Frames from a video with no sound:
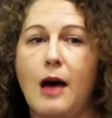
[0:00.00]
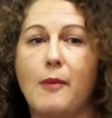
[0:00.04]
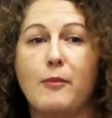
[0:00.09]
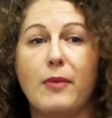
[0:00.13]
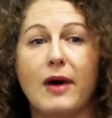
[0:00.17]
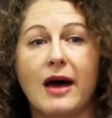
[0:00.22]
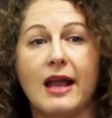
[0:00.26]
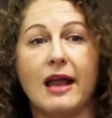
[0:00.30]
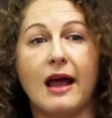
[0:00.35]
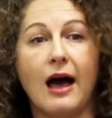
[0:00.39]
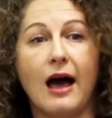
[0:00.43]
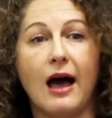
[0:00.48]

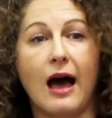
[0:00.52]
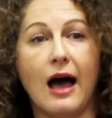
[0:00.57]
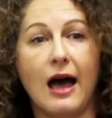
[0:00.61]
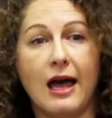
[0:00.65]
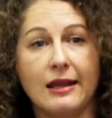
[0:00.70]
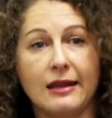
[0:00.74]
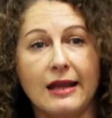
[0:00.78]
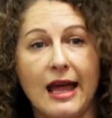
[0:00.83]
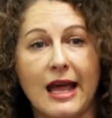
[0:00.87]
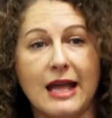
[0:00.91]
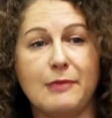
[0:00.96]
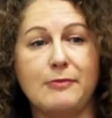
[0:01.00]
But
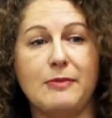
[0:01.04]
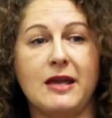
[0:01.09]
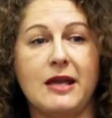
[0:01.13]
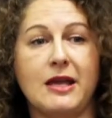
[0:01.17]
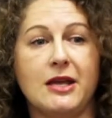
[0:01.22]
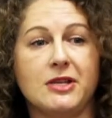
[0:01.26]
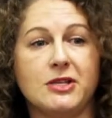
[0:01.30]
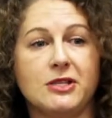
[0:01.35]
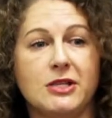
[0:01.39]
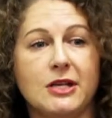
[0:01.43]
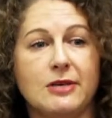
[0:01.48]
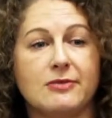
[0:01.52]
unlike
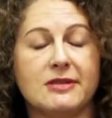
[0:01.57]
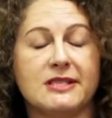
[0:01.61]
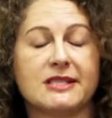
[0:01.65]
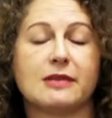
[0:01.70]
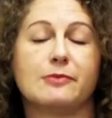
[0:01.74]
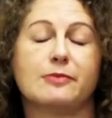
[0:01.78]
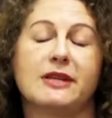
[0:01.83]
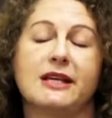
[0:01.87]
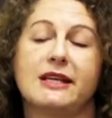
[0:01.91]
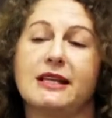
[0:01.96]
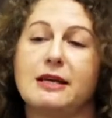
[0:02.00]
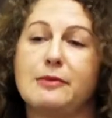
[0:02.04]
me, she was
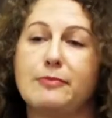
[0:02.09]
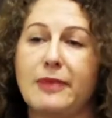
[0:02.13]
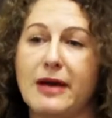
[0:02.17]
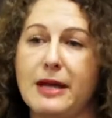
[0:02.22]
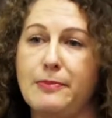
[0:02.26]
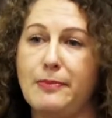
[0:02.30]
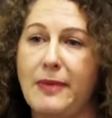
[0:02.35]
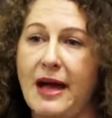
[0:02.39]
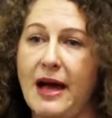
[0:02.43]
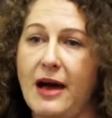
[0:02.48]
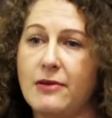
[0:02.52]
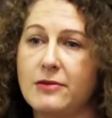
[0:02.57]
completely
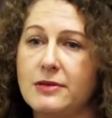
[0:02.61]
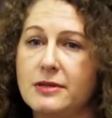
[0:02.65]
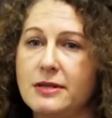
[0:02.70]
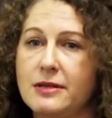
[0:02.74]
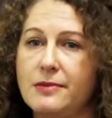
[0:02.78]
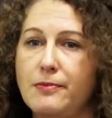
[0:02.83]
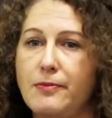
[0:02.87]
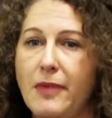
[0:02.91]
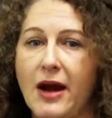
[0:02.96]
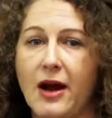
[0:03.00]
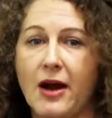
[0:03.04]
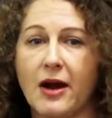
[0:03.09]
bedbound,
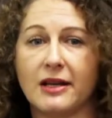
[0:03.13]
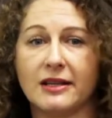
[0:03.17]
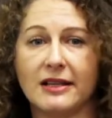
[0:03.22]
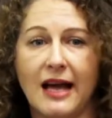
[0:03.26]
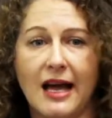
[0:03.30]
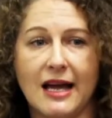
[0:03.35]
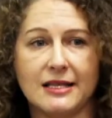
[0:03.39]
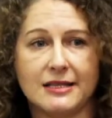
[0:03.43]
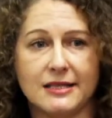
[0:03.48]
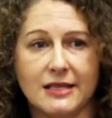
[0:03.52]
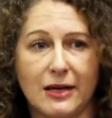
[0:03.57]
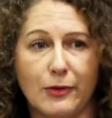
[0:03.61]

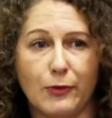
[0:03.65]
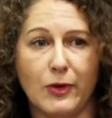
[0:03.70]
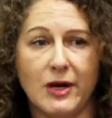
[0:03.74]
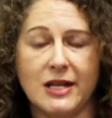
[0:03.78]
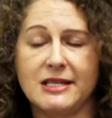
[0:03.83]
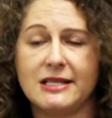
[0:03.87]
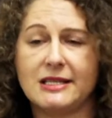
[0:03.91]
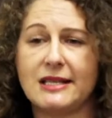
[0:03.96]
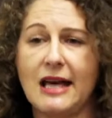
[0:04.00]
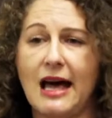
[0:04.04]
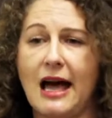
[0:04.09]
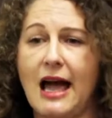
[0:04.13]
paralyzed on
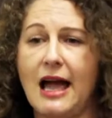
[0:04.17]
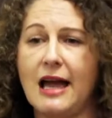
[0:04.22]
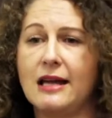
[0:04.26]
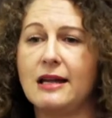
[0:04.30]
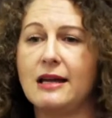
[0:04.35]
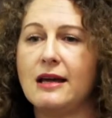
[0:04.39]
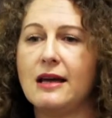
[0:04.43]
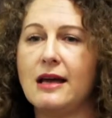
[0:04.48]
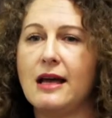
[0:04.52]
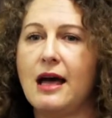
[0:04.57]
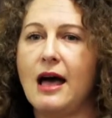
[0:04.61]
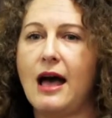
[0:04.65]
one
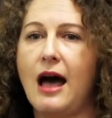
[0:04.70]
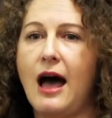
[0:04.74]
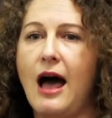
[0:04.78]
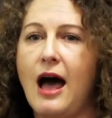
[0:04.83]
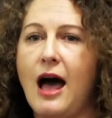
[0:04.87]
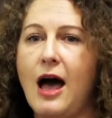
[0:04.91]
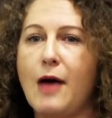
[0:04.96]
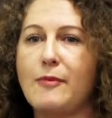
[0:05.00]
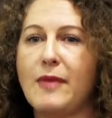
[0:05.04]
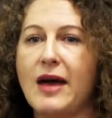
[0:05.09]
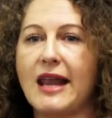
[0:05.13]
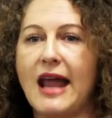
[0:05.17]
side,
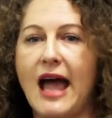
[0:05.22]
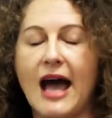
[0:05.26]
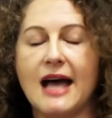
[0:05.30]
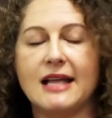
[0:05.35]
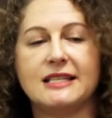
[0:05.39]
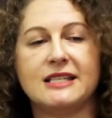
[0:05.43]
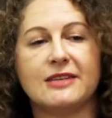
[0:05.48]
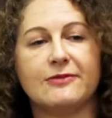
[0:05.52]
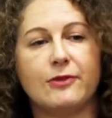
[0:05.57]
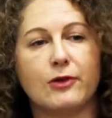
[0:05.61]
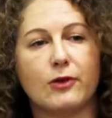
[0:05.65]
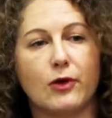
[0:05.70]
and
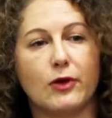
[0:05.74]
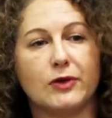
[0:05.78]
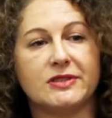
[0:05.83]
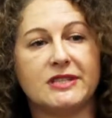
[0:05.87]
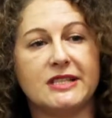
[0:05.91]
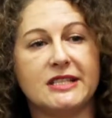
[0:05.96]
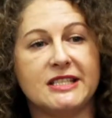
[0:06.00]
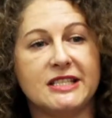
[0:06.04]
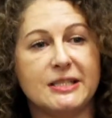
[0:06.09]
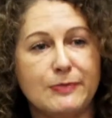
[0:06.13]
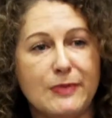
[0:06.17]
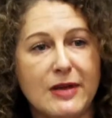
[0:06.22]
had
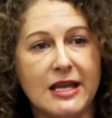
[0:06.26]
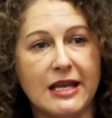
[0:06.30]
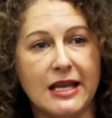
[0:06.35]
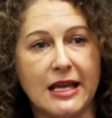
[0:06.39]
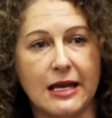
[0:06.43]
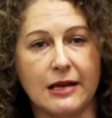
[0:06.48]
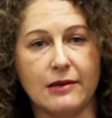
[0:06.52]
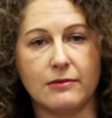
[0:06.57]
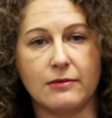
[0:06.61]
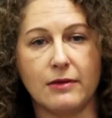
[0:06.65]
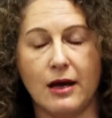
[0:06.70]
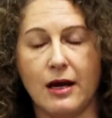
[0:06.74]
difficulty
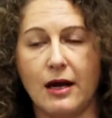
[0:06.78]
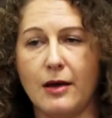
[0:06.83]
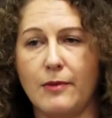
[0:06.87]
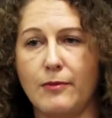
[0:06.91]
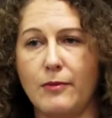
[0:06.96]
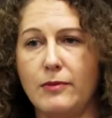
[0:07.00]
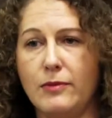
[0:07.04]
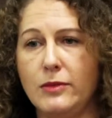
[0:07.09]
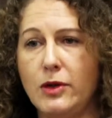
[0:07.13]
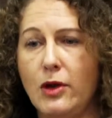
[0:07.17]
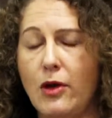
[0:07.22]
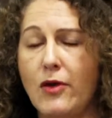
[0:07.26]
speaking,
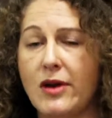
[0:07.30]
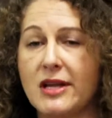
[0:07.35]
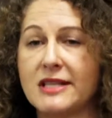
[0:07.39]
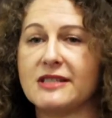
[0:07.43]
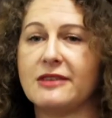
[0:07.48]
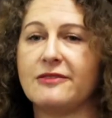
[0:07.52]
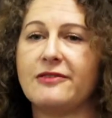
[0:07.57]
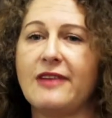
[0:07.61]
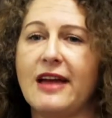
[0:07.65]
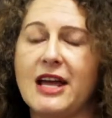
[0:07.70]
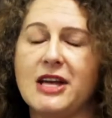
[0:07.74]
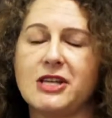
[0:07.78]
known as
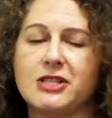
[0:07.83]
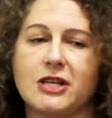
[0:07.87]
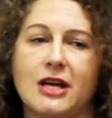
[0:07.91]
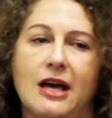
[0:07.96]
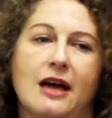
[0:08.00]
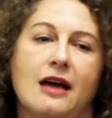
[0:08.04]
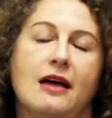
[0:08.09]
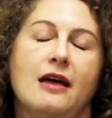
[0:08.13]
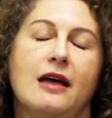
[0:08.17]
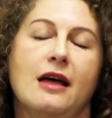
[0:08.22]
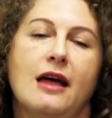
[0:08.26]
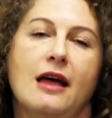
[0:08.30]
aphasia.